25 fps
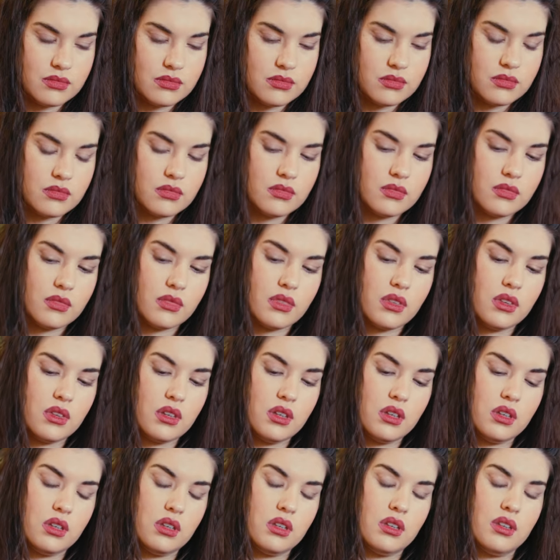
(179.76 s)

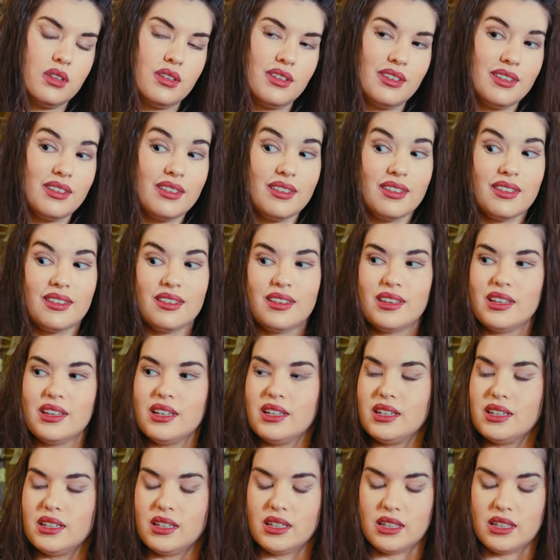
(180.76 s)
Nobody speaks.